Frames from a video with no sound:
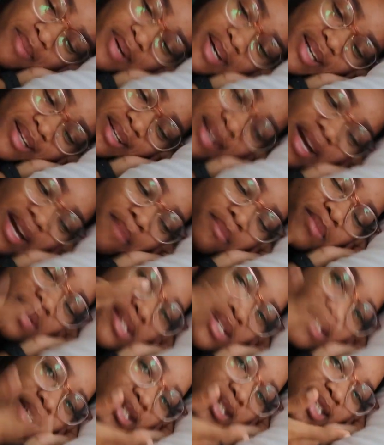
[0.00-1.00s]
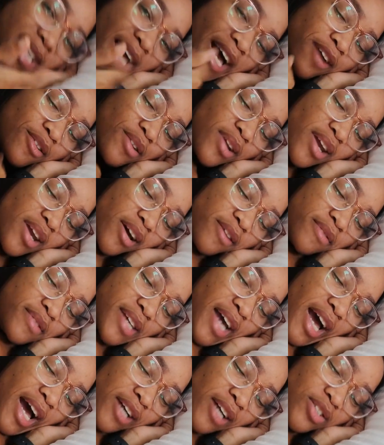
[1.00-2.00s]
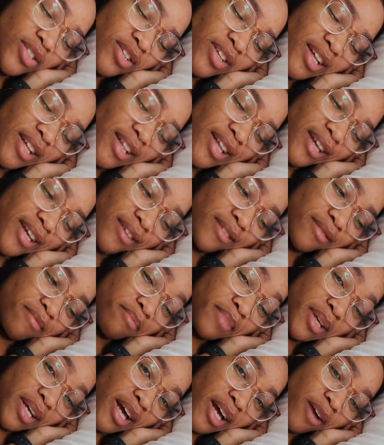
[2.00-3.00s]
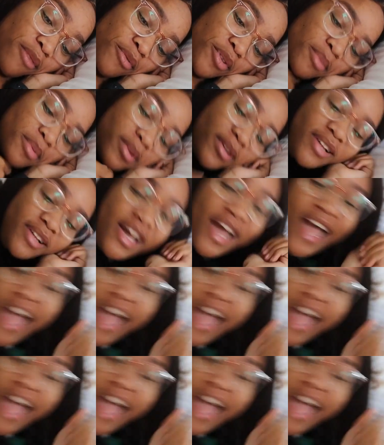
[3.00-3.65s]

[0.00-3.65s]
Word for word: but I'm still down enough to actually like be comfortable.